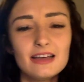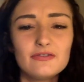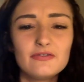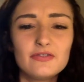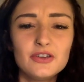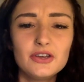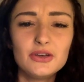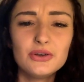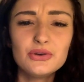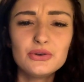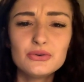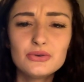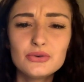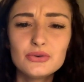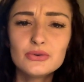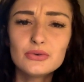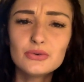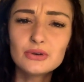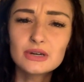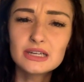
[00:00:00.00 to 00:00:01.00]
if
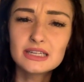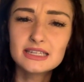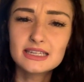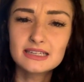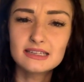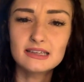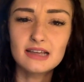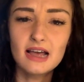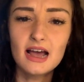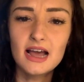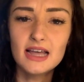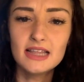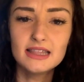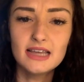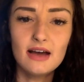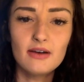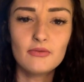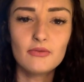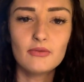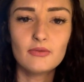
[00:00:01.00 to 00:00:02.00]
you decide
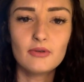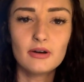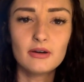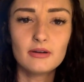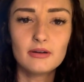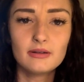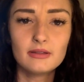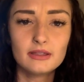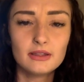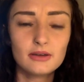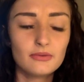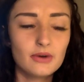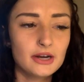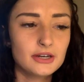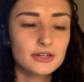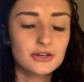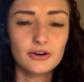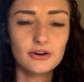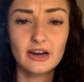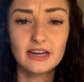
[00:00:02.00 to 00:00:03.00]
that the
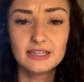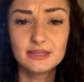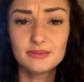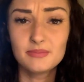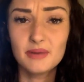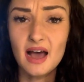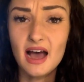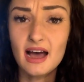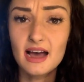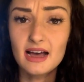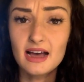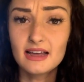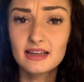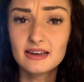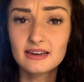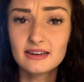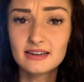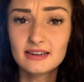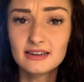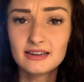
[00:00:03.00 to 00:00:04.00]
retrograde's
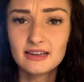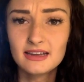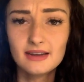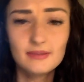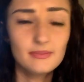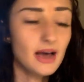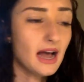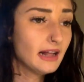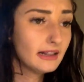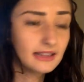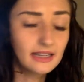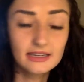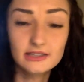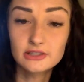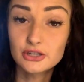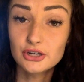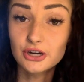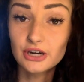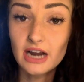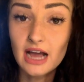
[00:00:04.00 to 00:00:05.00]
bad and bad
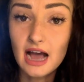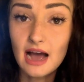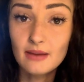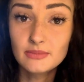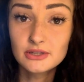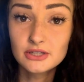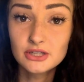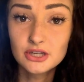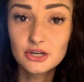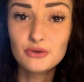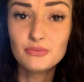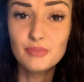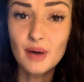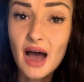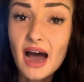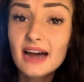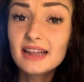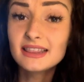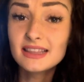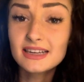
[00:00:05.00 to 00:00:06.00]
things are gonna happen to you,
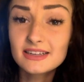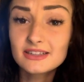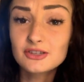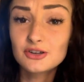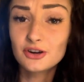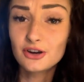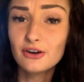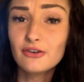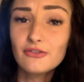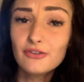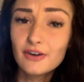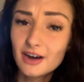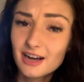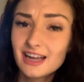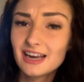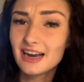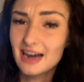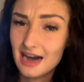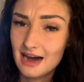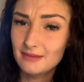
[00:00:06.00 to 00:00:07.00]
bad things are gonna
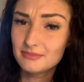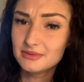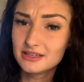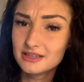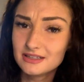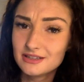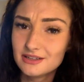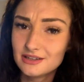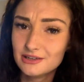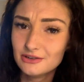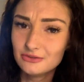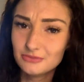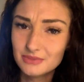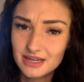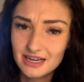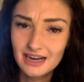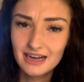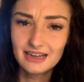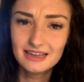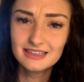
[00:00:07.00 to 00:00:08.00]
fucking happen to you,
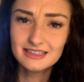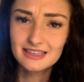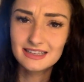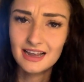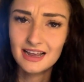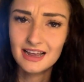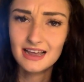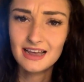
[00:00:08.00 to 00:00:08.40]
because